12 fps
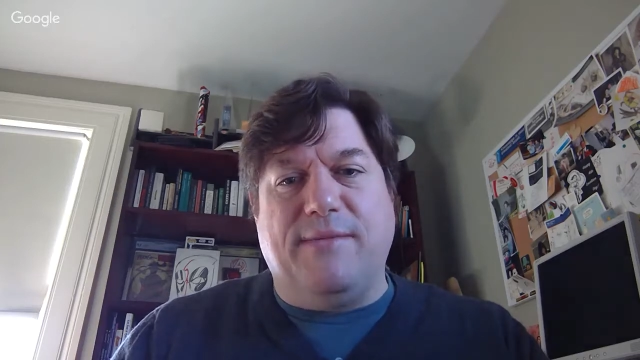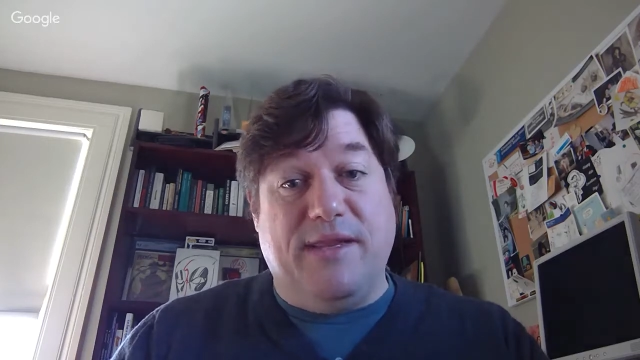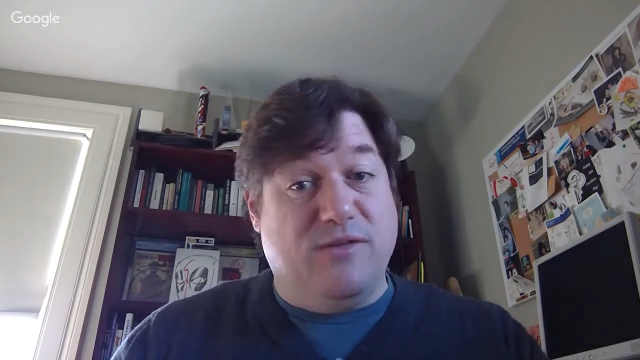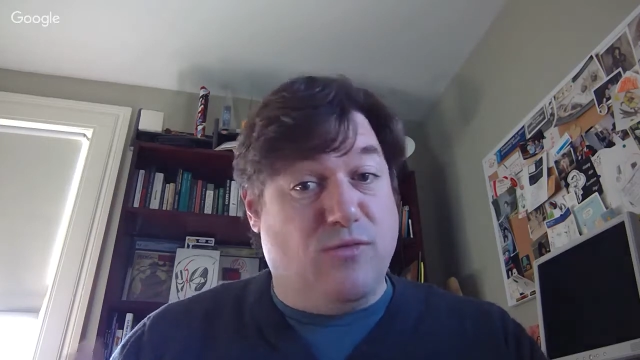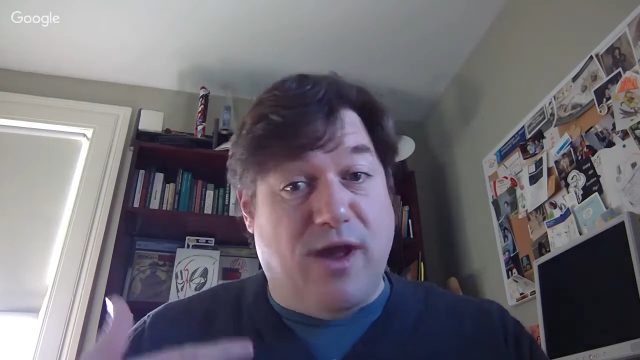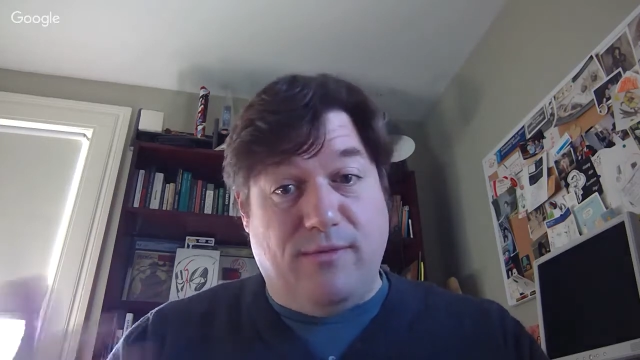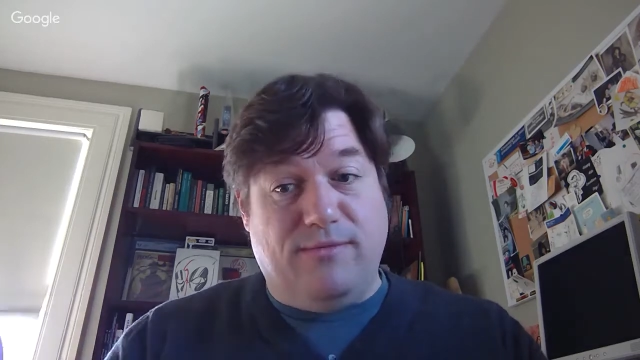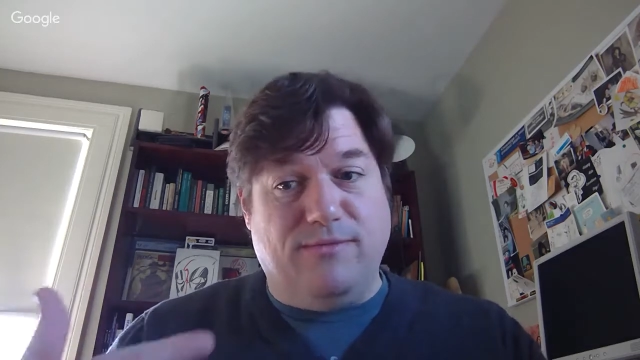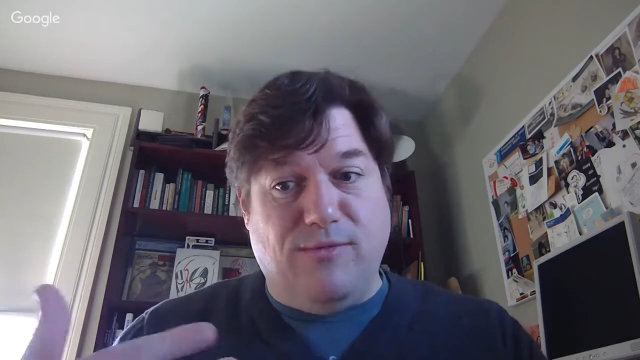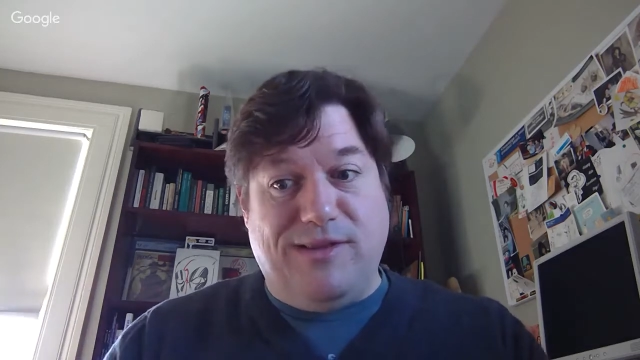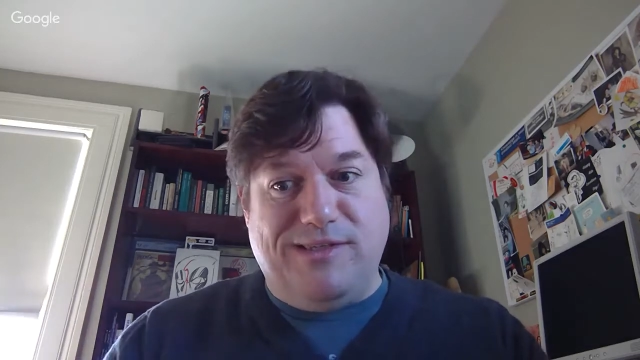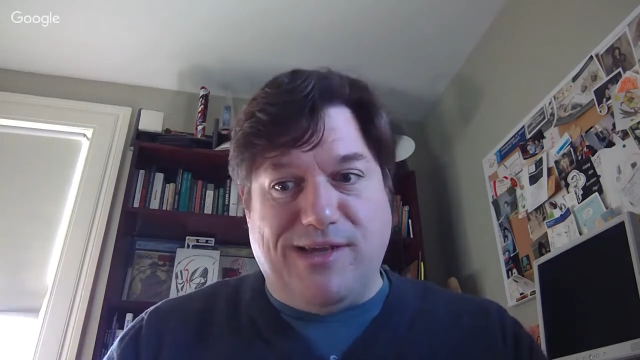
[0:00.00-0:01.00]
I mean, it's why
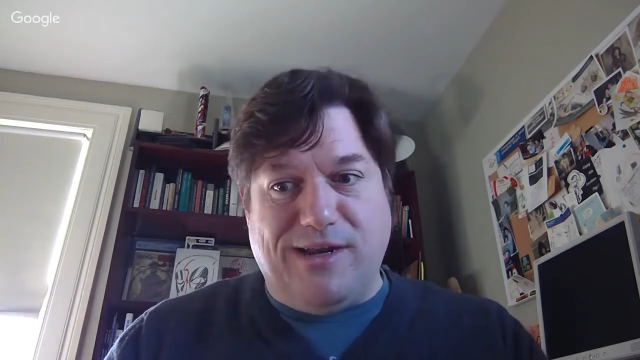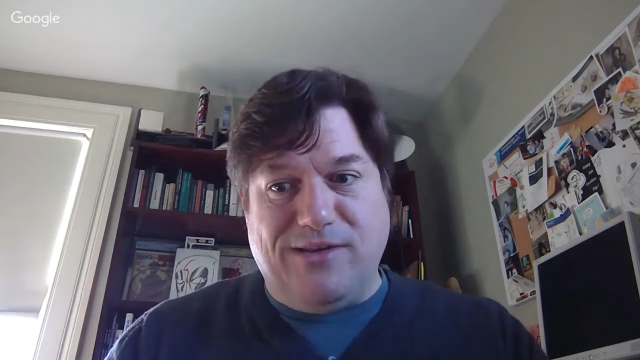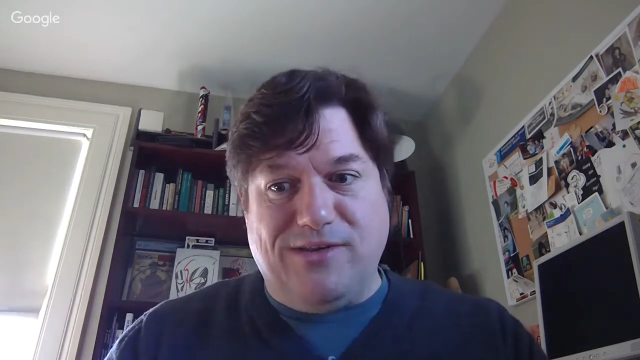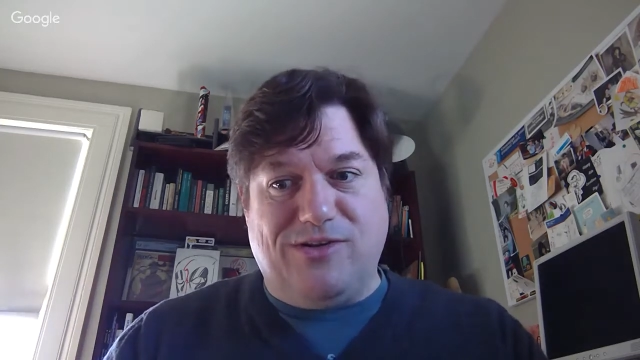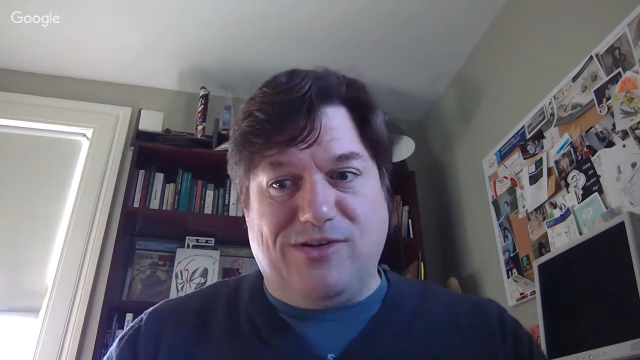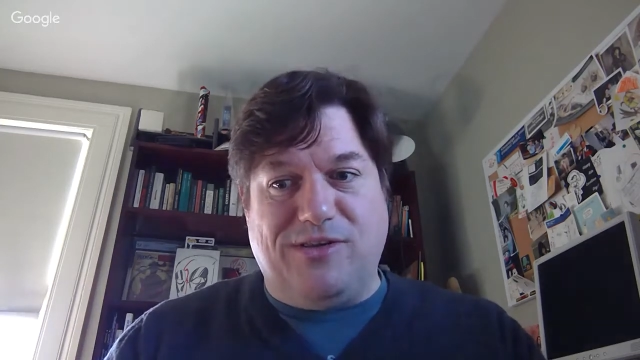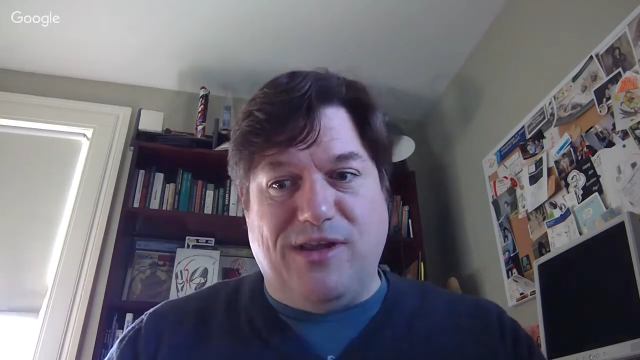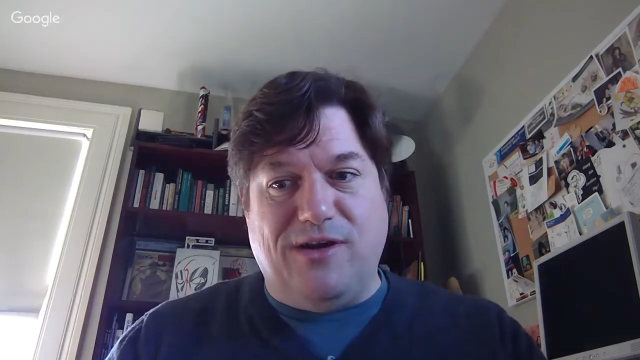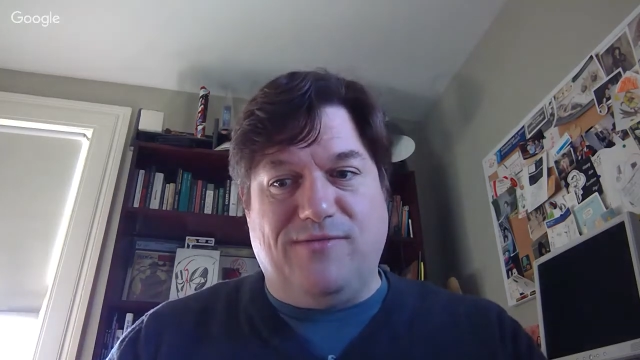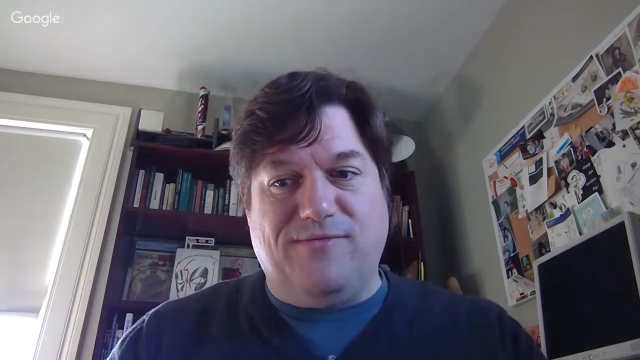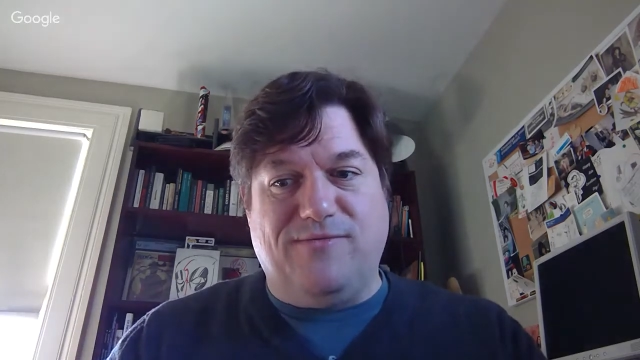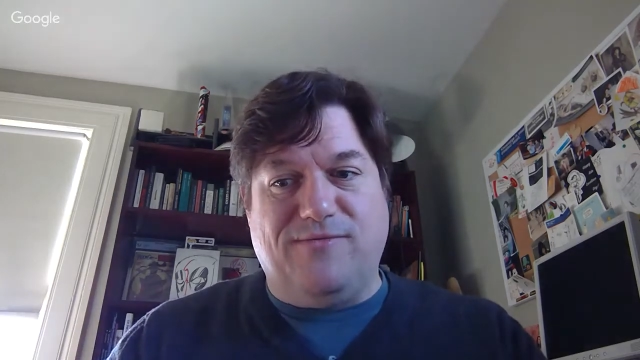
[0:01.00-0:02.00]
we decided to start
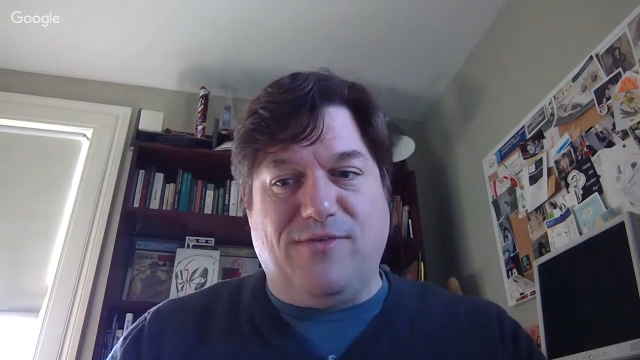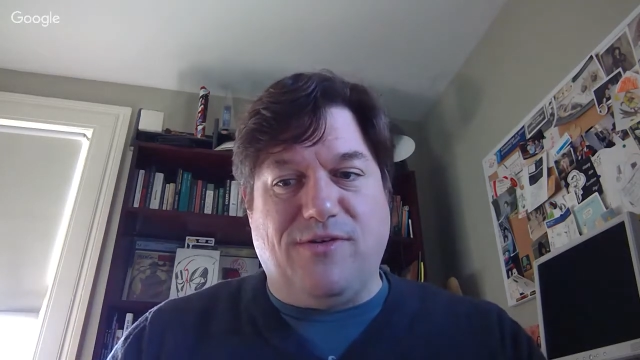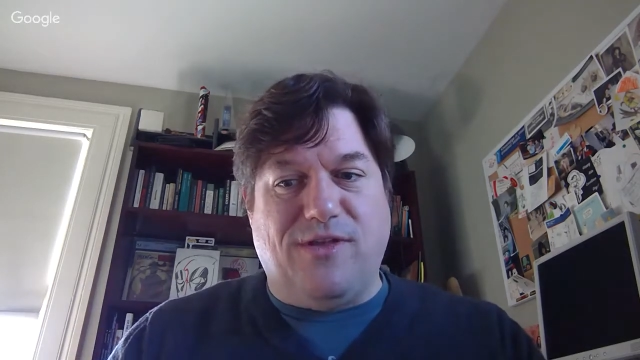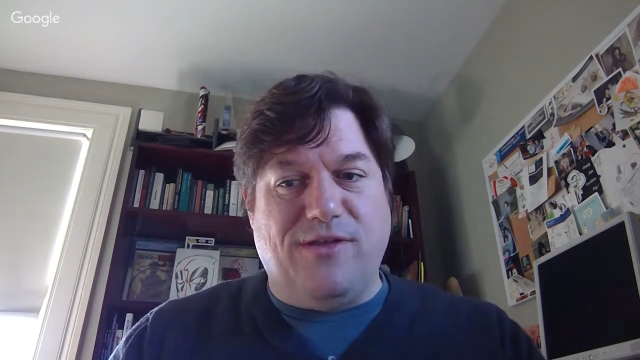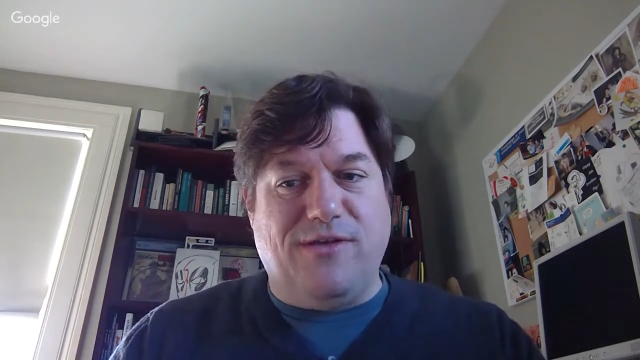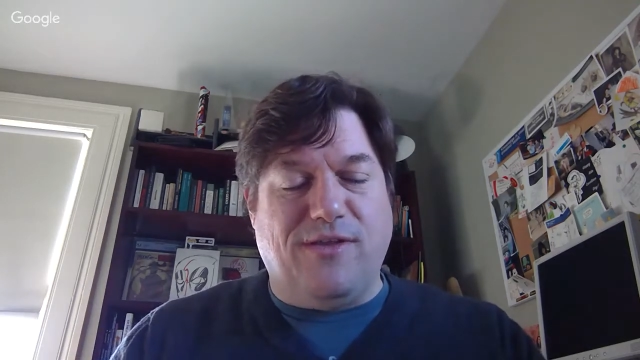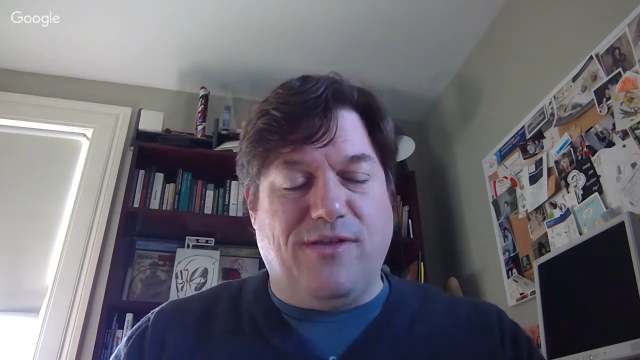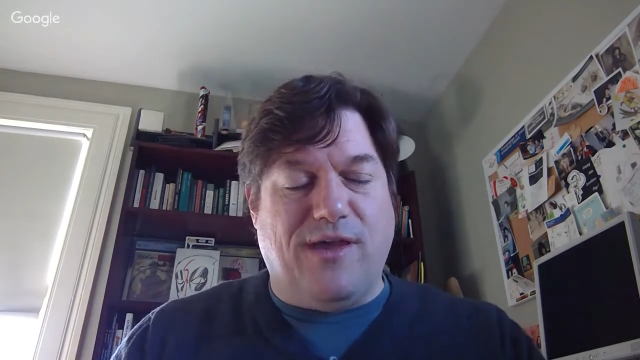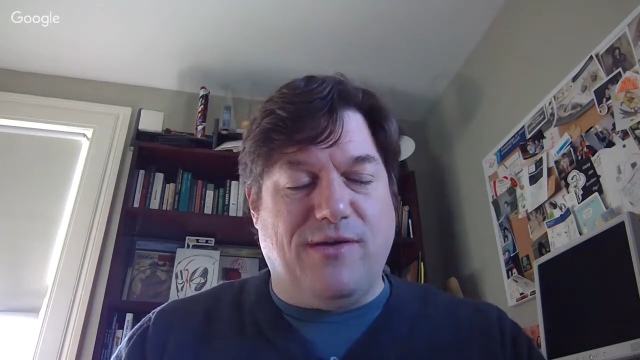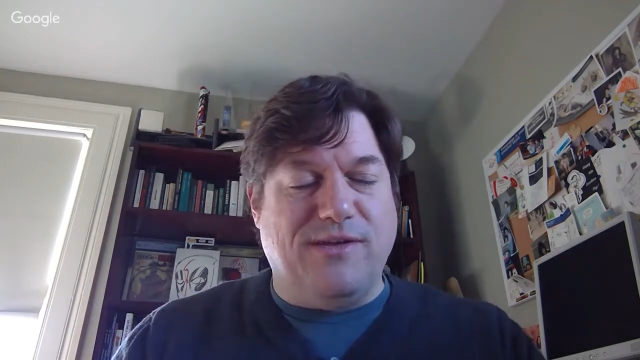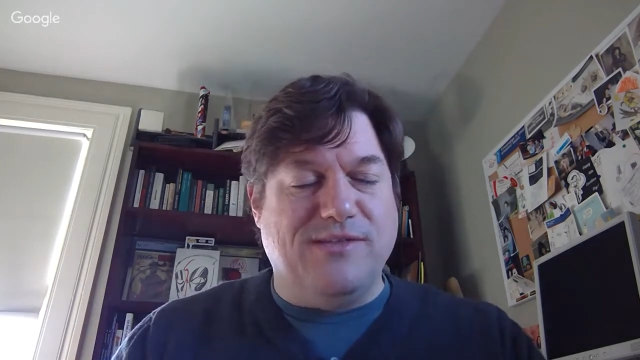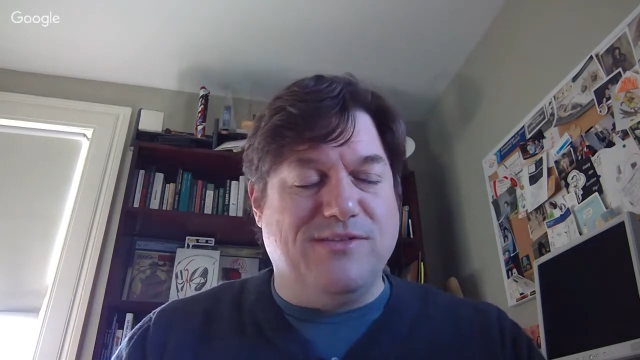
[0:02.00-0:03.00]
there for a
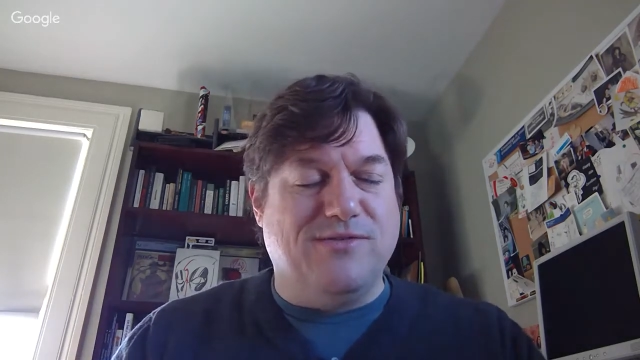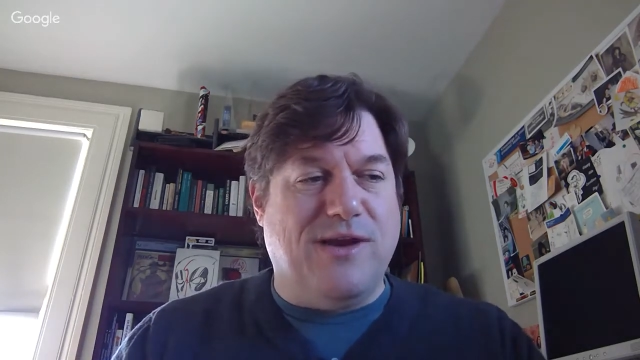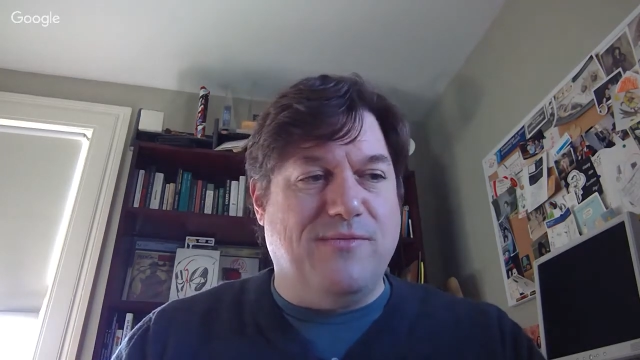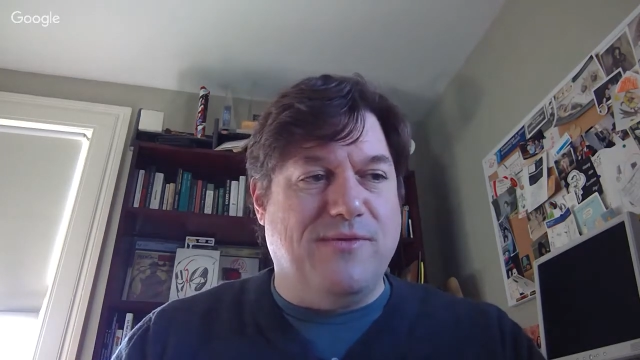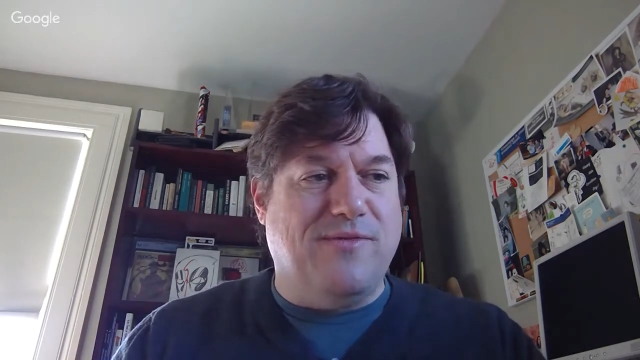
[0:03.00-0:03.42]
lot of reasons, right?